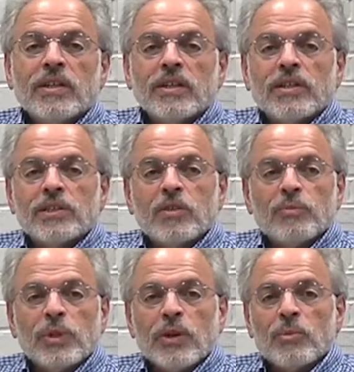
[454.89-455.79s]
It's given
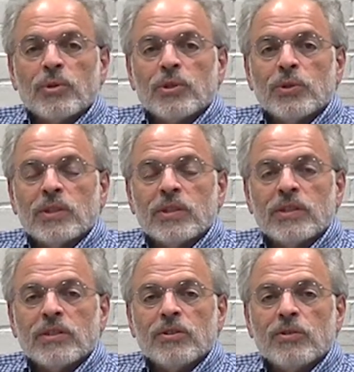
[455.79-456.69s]
me the
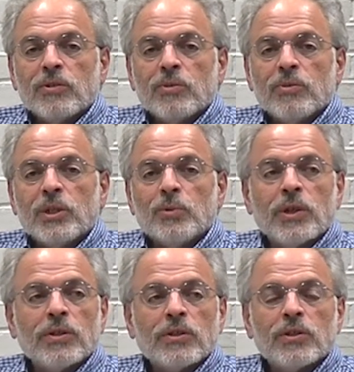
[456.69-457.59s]
opportunity to meet
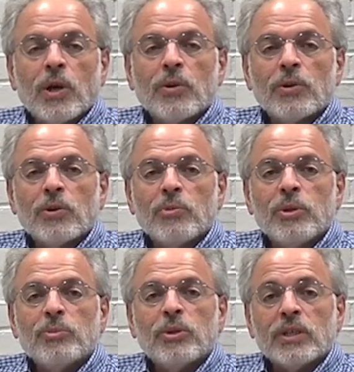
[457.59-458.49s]
with and talk with other
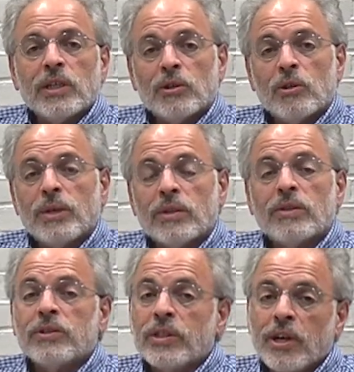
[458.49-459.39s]
people and hear about
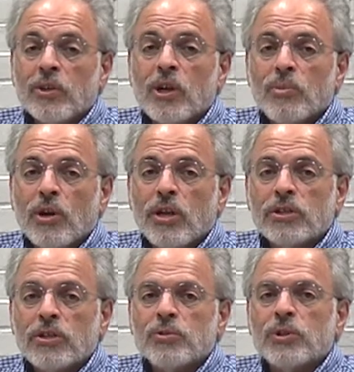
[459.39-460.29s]
their dialogue
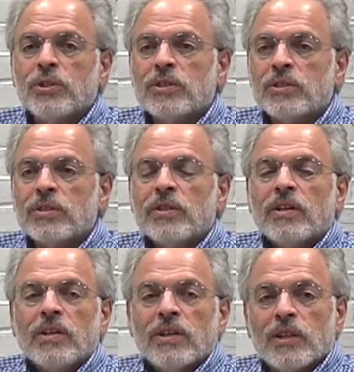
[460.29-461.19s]
projects, which has
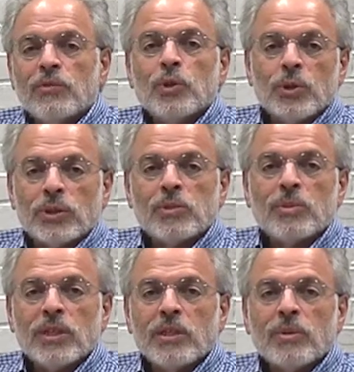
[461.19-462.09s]
influenced
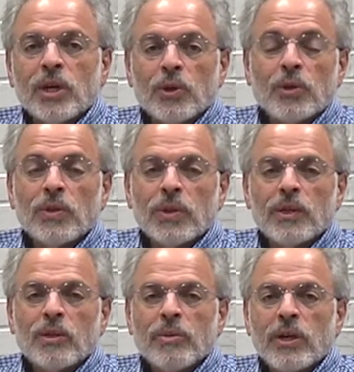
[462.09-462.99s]
me in my own
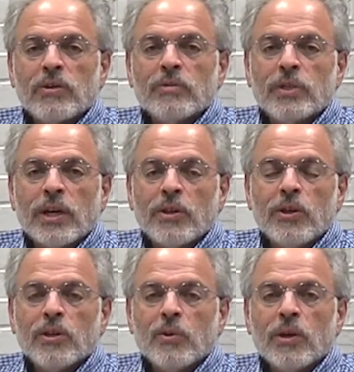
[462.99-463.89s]
thinking about
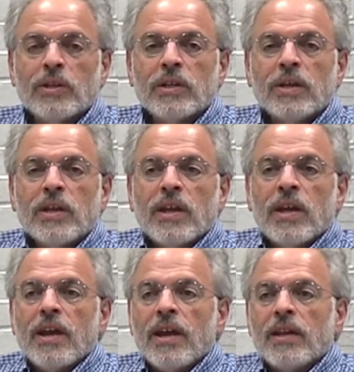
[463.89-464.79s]
dialogue work.
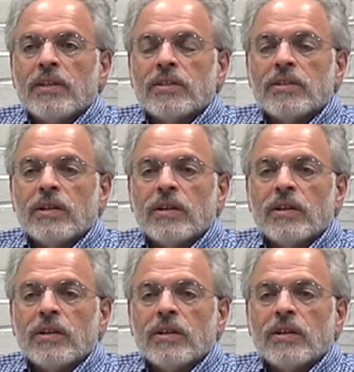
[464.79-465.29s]
And